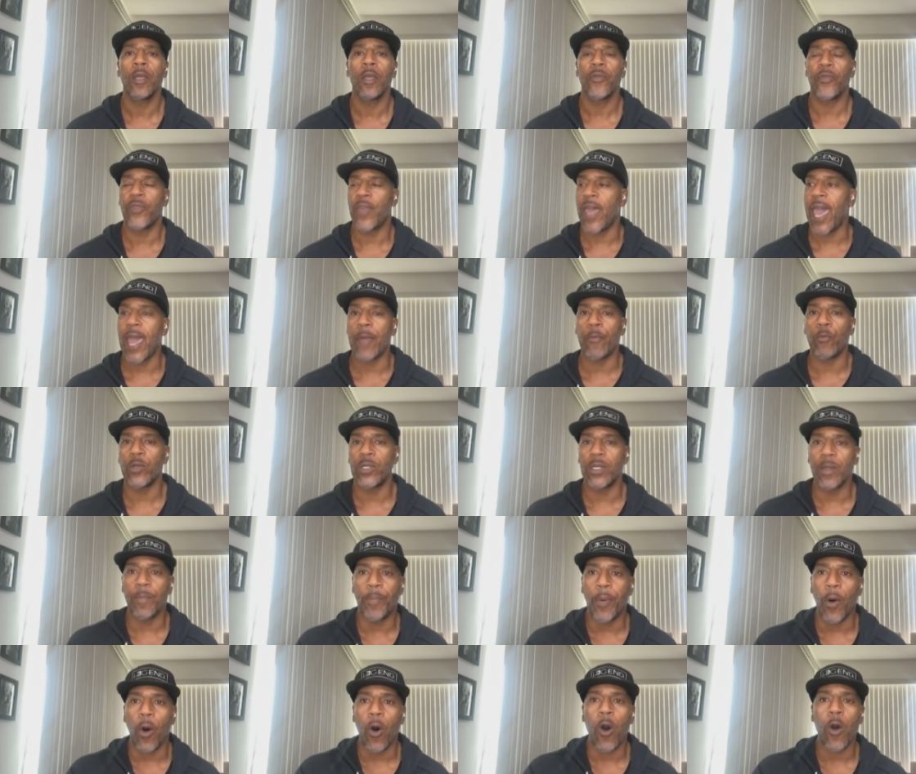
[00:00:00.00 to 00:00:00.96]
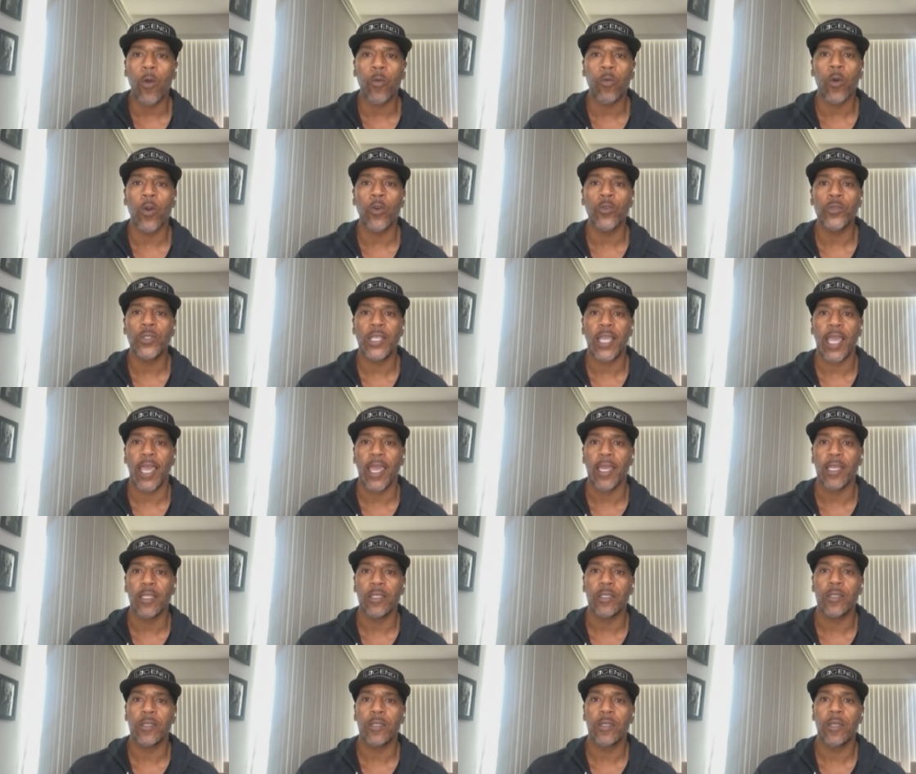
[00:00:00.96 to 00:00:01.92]
that when the ball
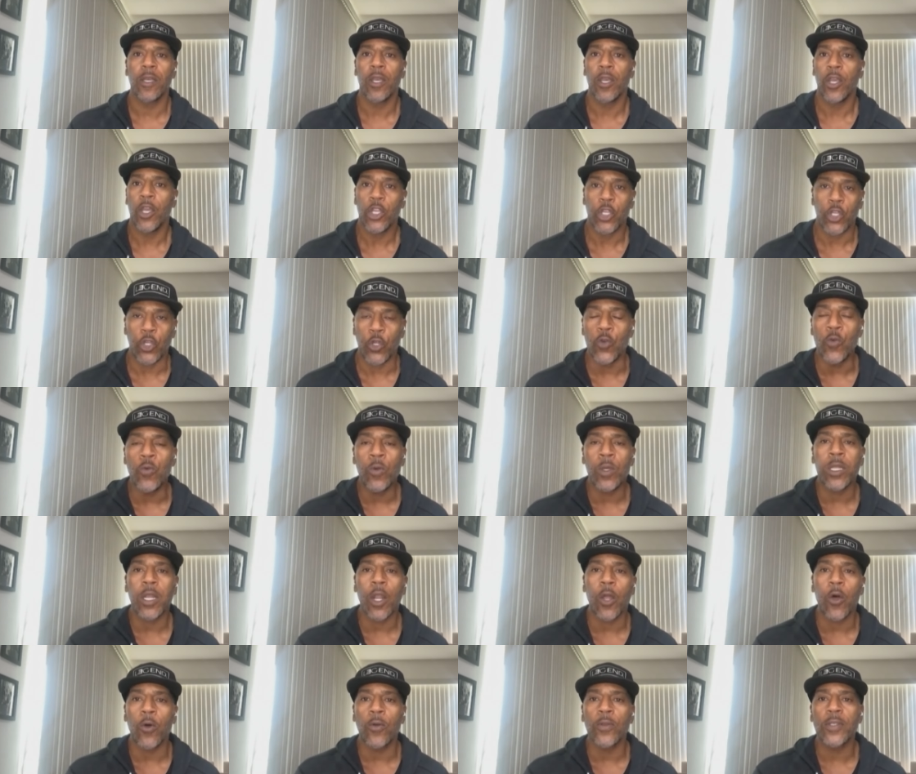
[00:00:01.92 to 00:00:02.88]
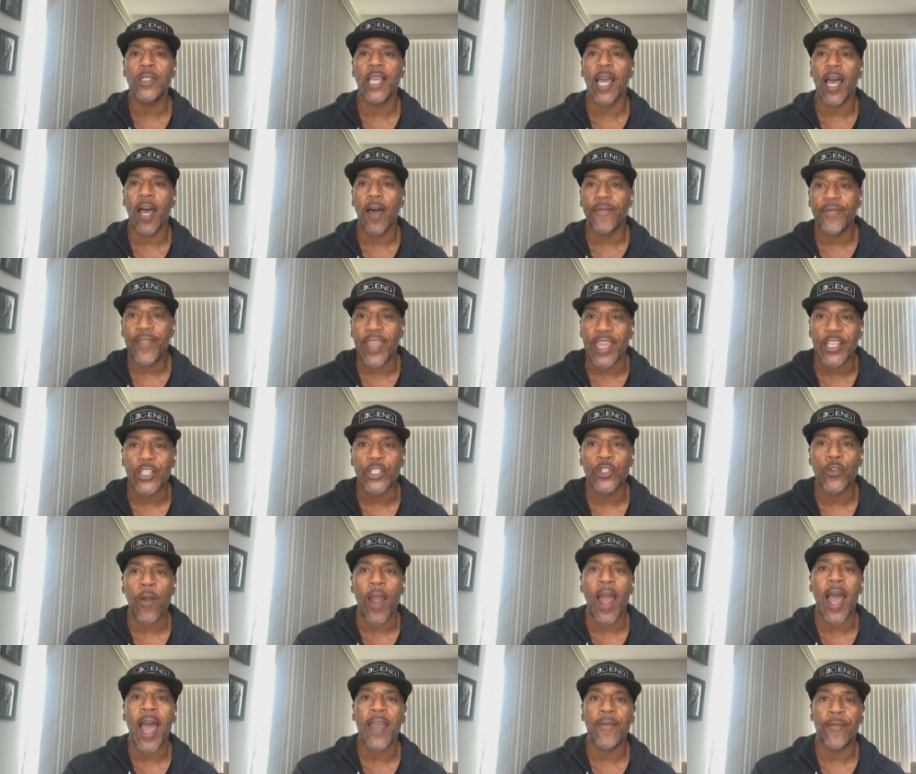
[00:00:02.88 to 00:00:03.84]
rotates, you close out, they
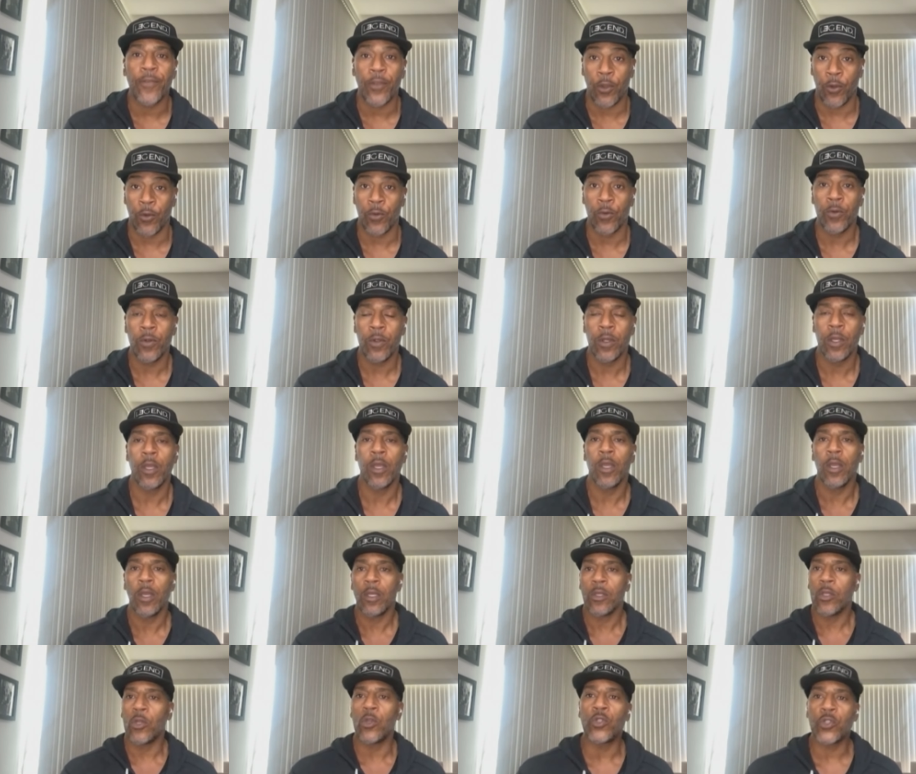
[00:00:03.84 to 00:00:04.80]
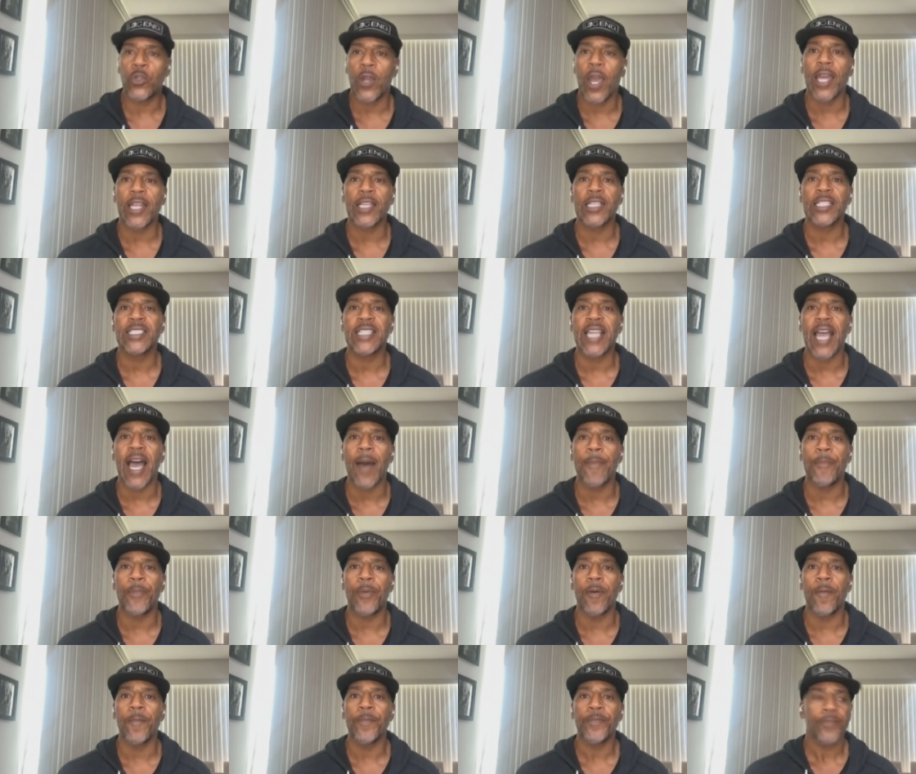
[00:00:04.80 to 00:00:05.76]
drive you, you try to stop
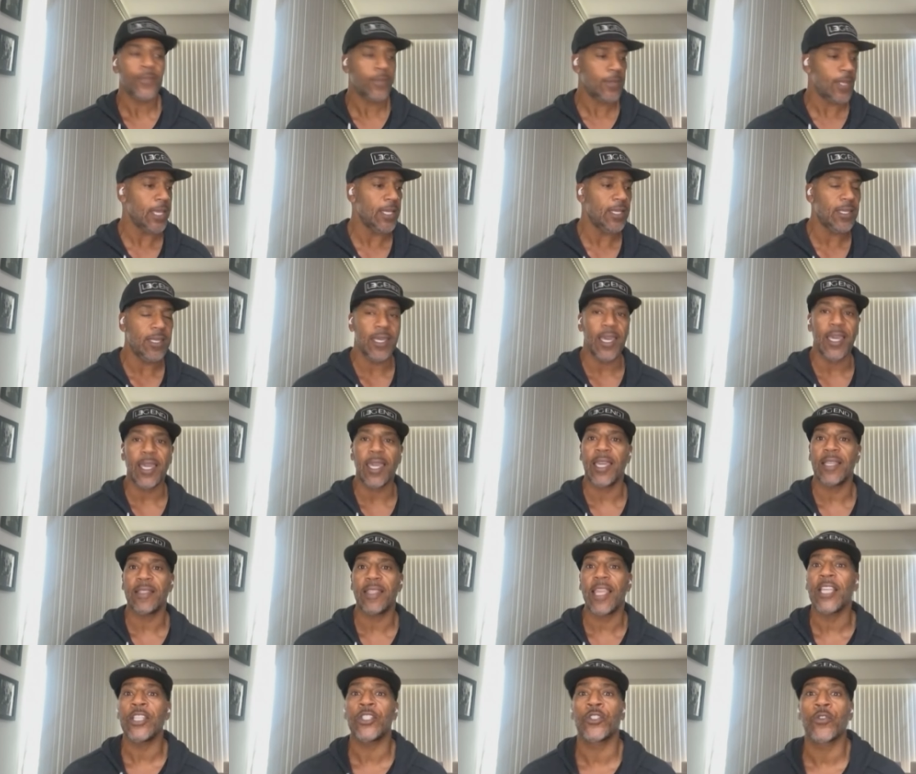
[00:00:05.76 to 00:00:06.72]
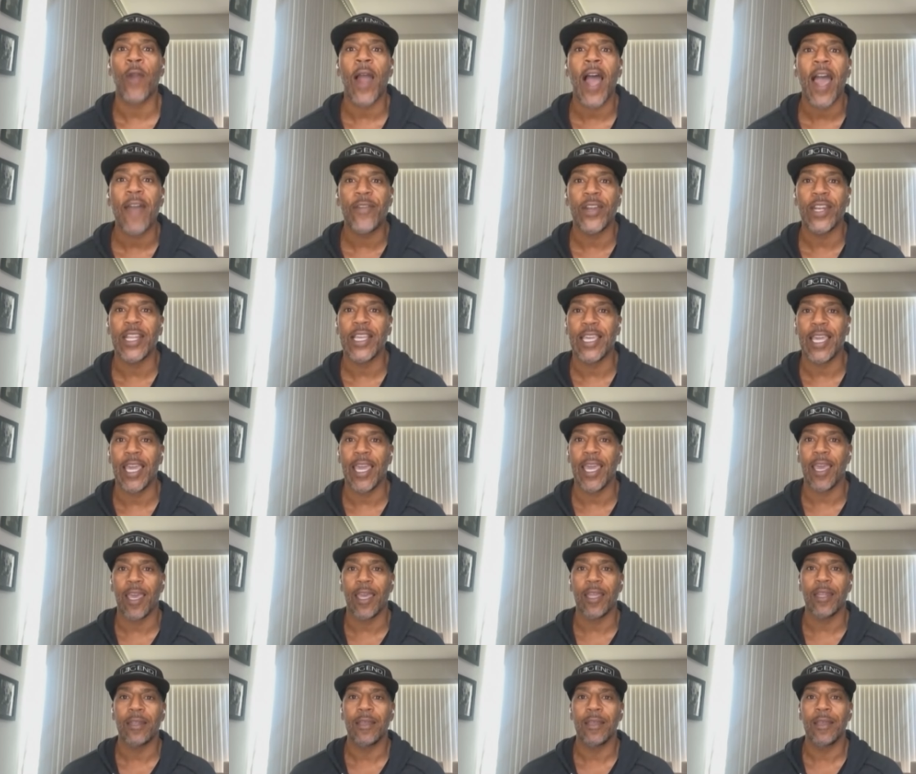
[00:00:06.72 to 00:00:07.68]
them, they kick it, they drive it
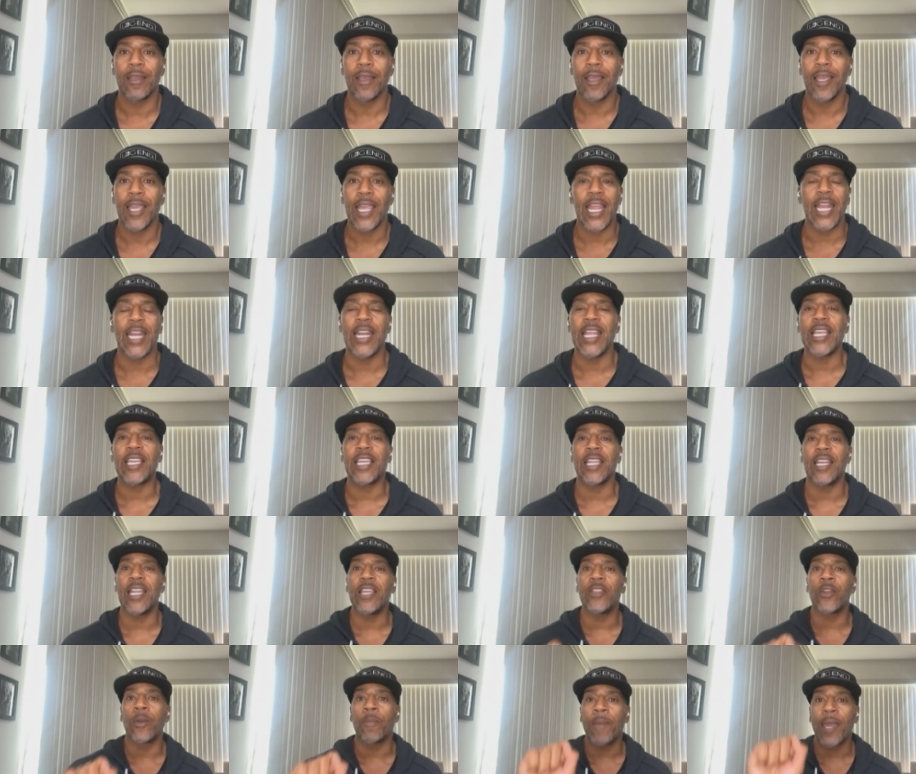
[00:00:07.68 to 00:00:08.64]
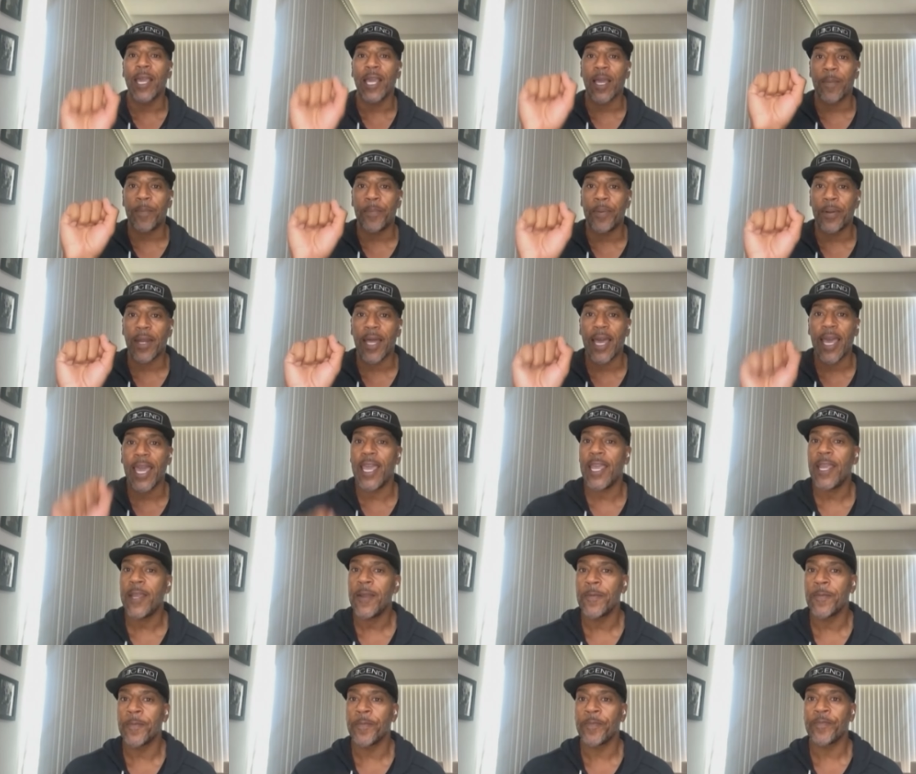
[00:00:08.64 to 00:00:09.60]
again, and they can either make a play
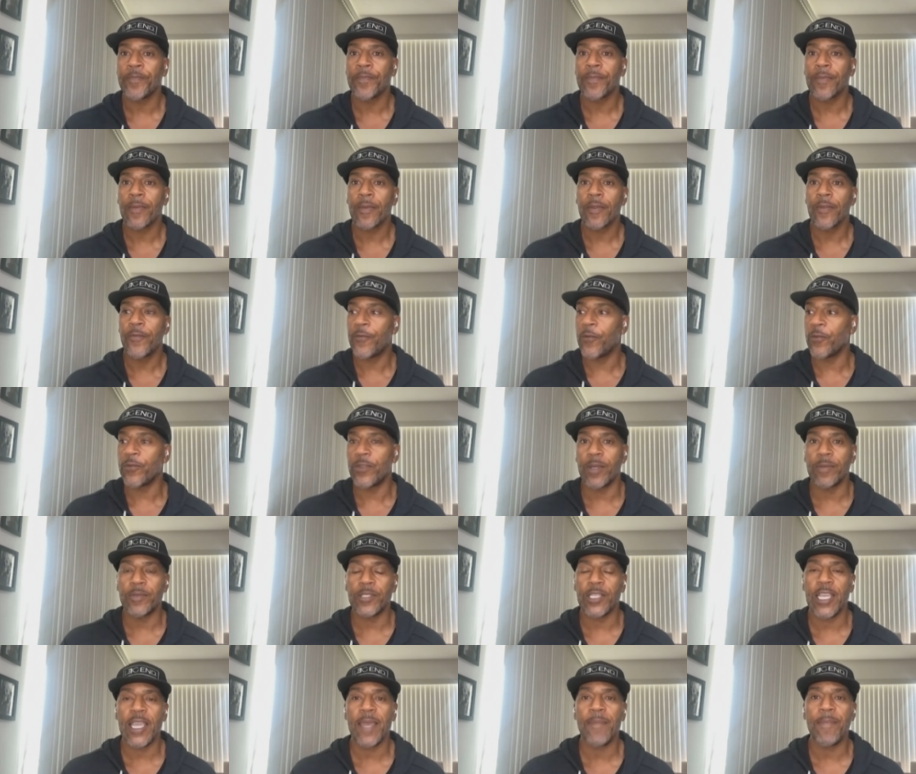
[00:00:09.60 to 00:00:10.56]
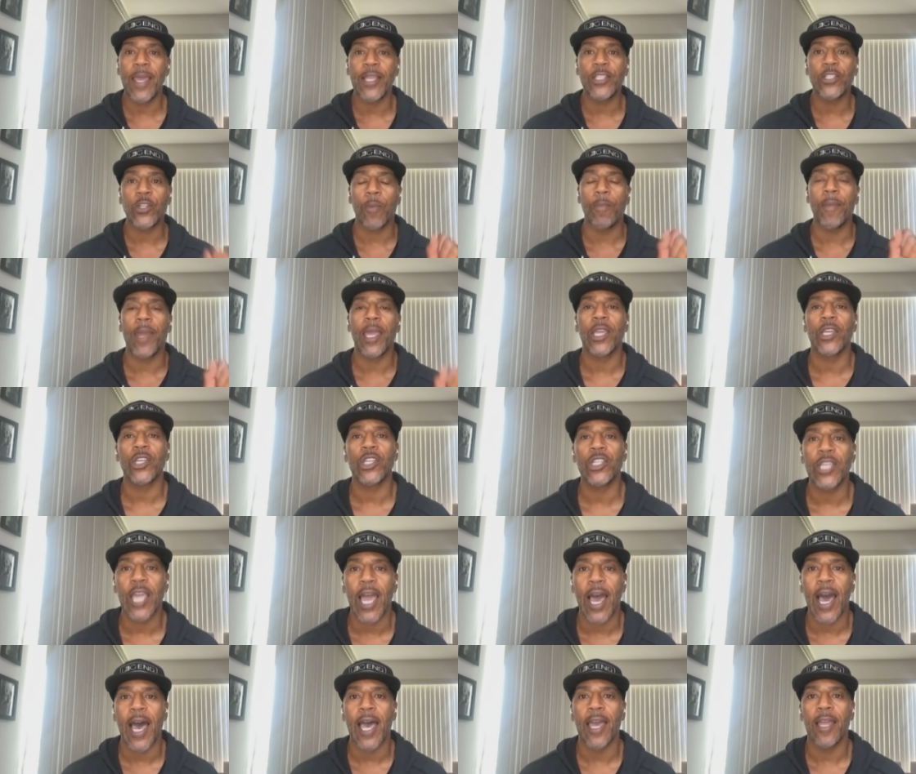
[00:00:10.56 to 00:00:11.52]
for their teammates or make a
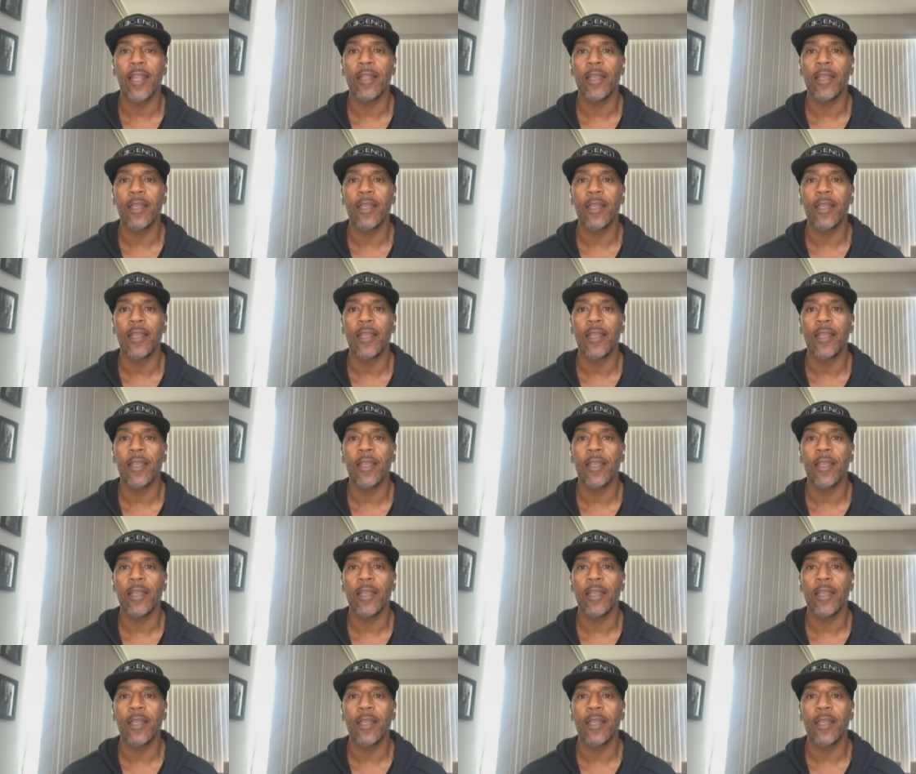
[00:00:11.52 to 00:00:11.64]
shot.